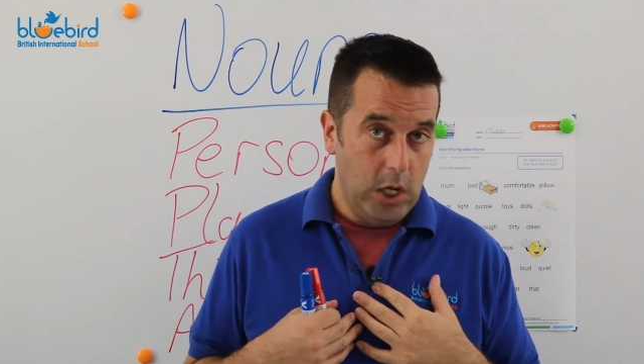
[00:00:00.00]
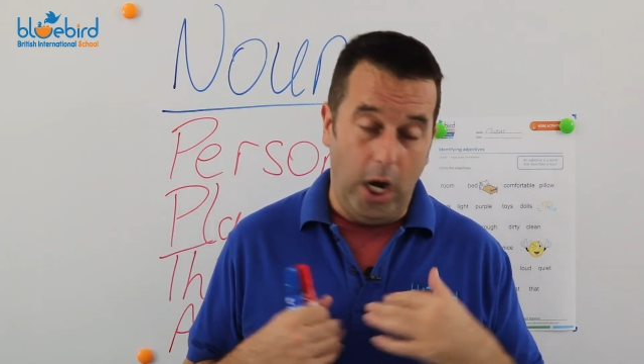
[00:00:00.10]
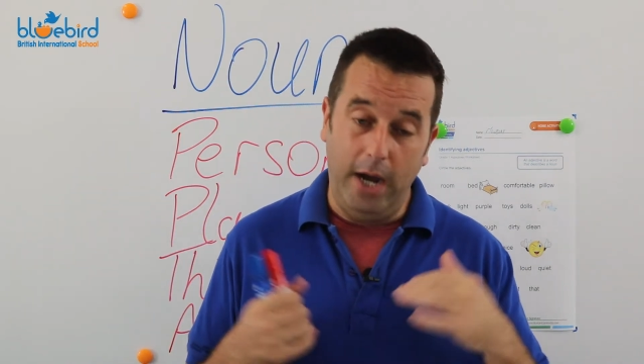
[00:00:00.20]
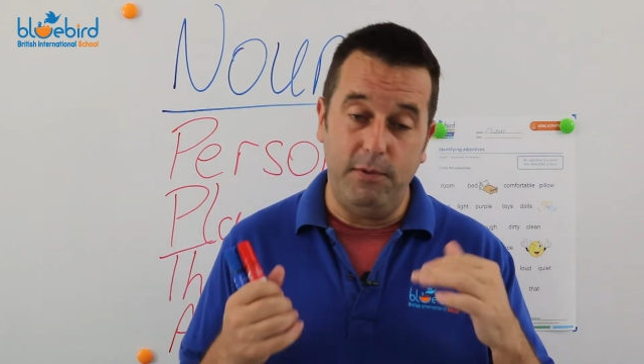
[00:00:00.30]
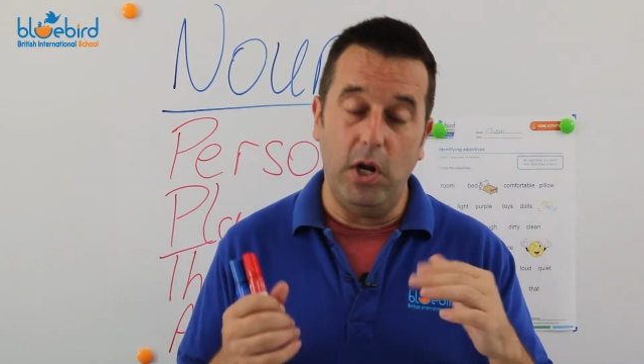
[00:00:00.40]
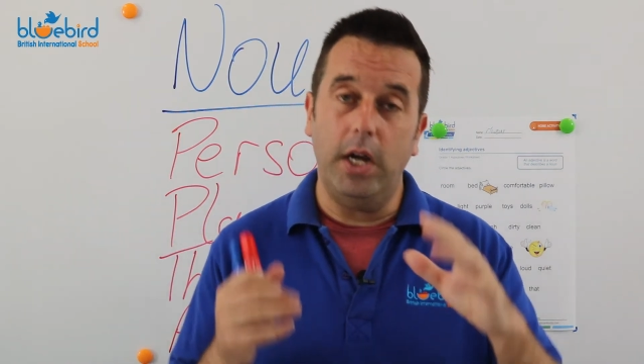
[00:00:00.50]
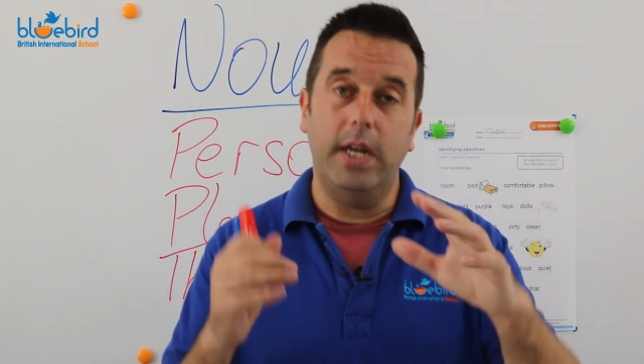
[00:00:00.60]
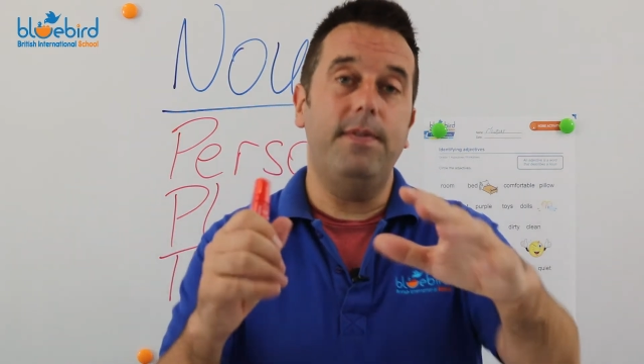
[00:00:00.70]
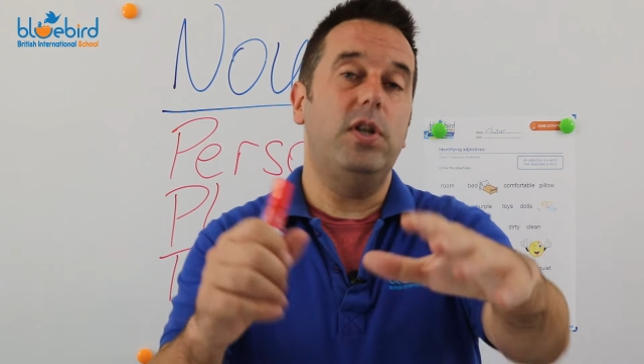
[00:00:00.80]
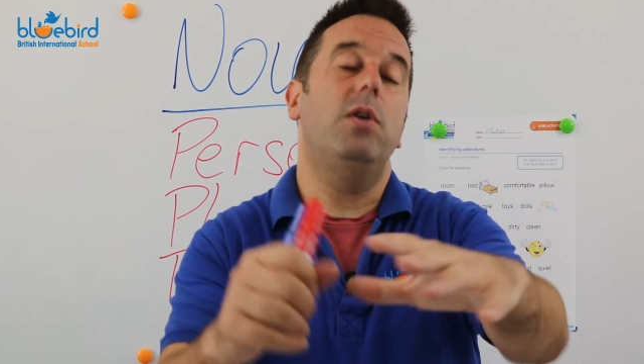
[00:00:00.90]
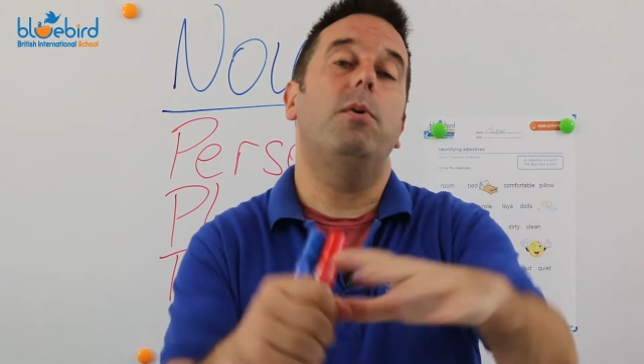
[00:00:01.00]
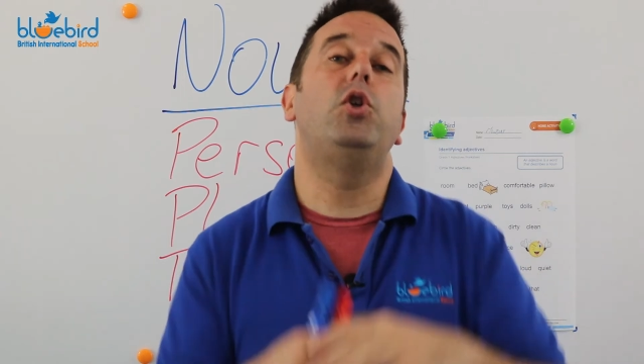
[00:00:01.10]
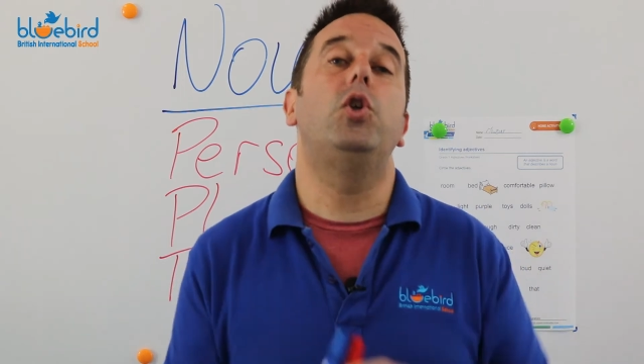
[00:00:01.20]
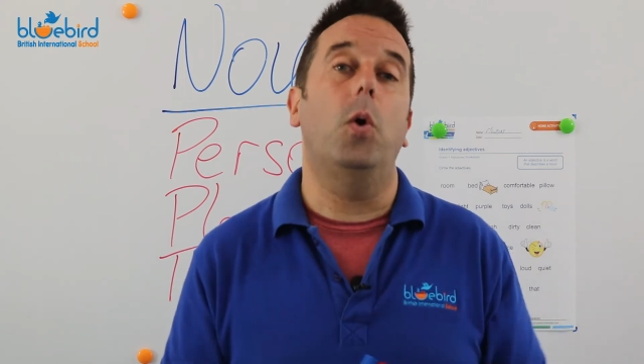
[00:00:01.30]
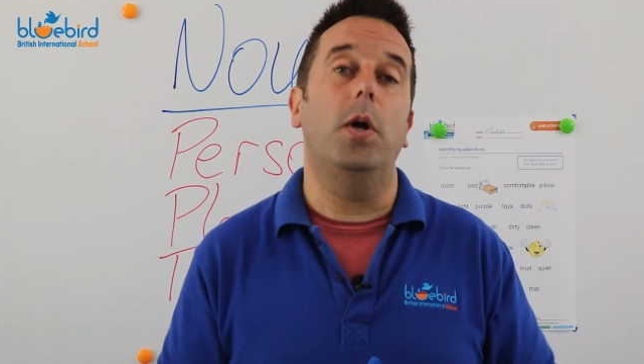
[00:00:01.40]
I've not given you a
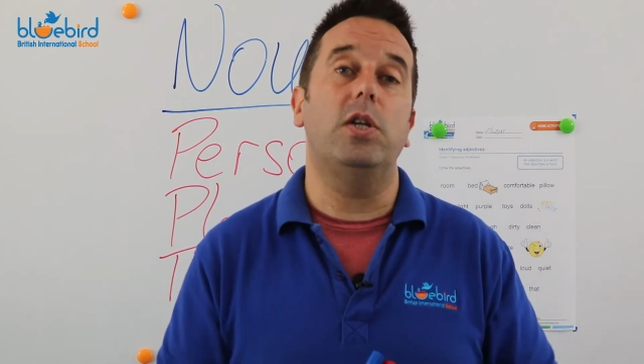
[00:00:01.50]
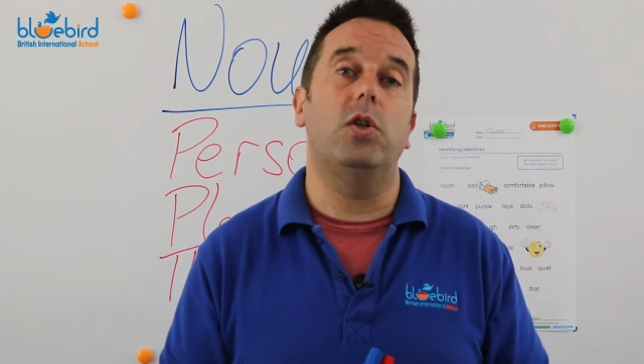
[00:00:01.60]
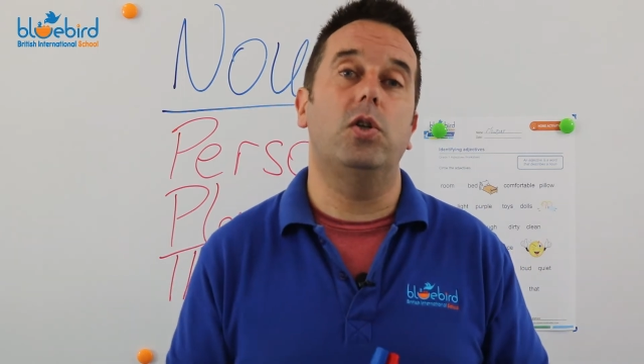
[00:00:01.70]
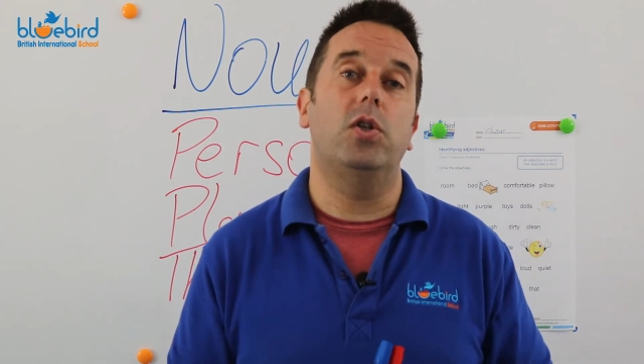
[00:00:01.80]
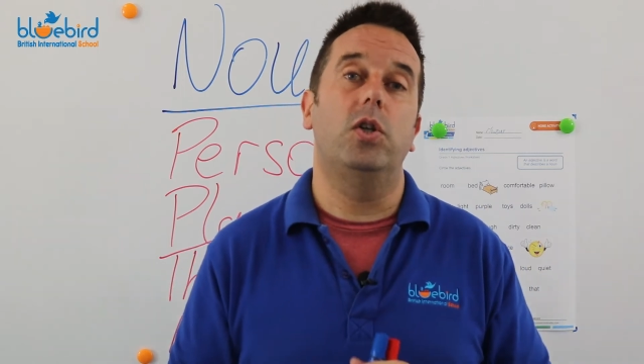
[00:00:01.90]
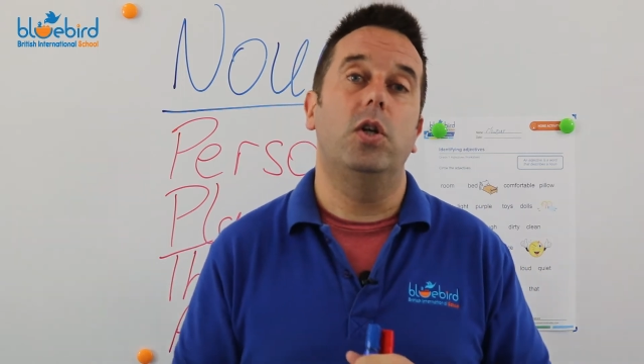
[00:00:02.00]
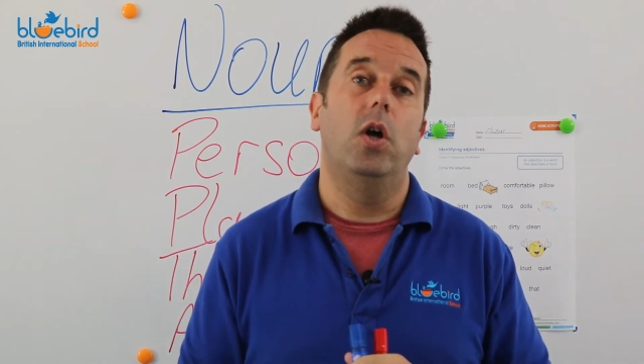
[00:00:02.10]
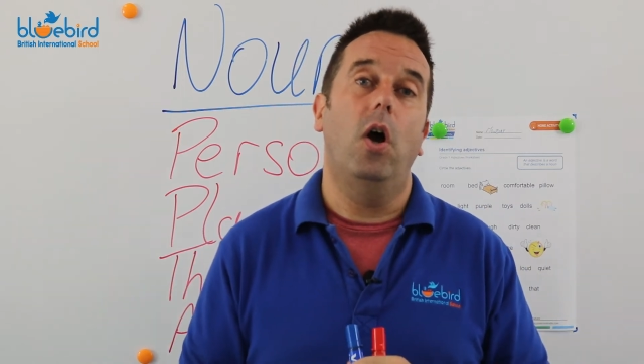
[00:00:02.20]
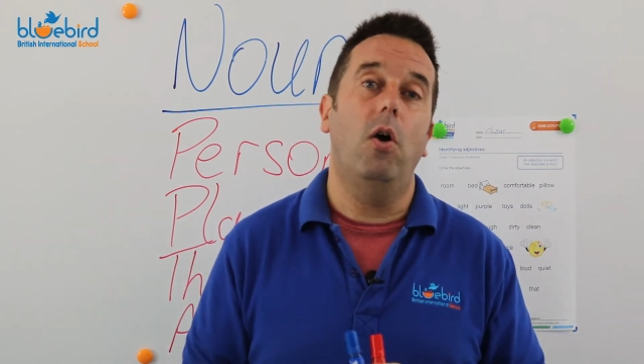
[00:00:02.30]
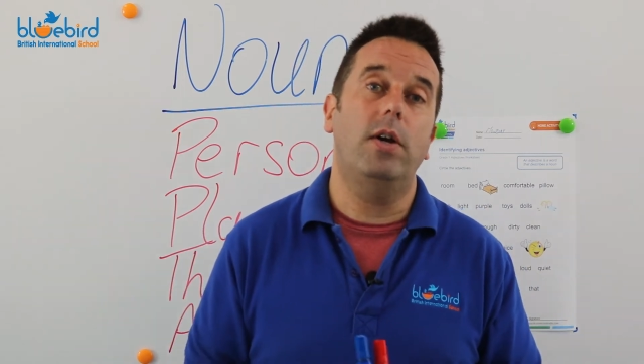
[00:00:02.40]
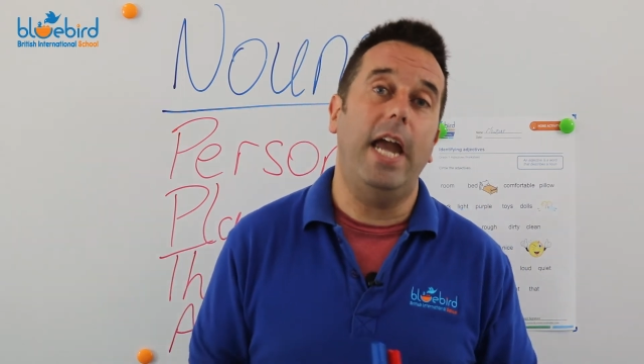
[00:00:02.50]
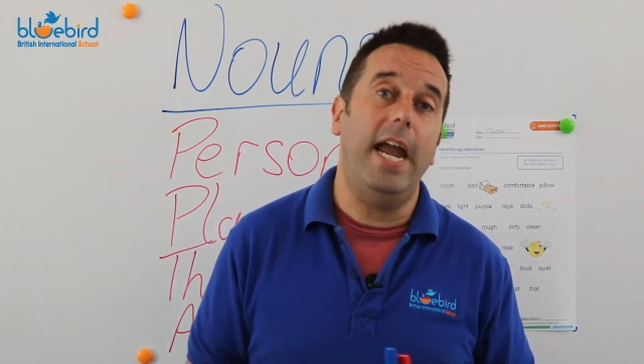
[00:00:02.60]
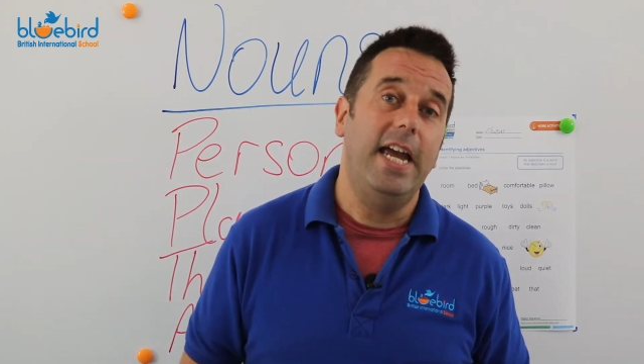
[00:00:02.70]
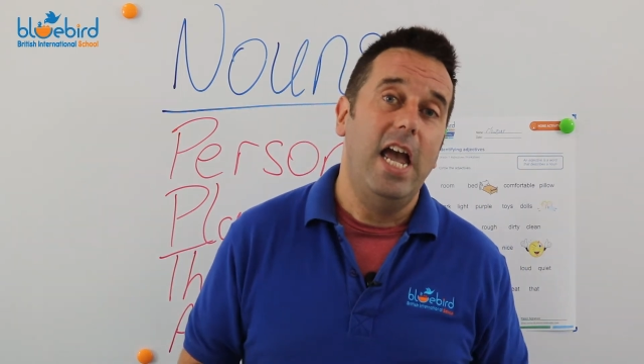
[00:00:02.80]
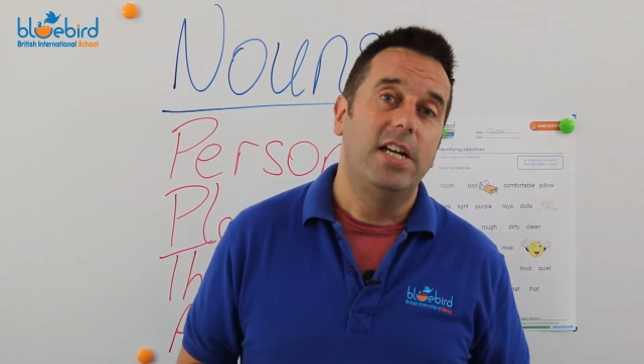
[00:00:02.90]
choice,
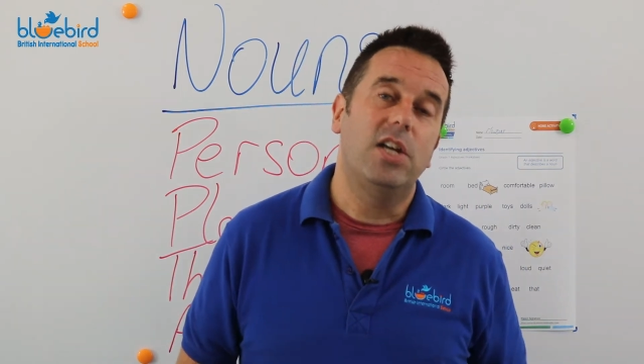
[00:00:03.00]
okay?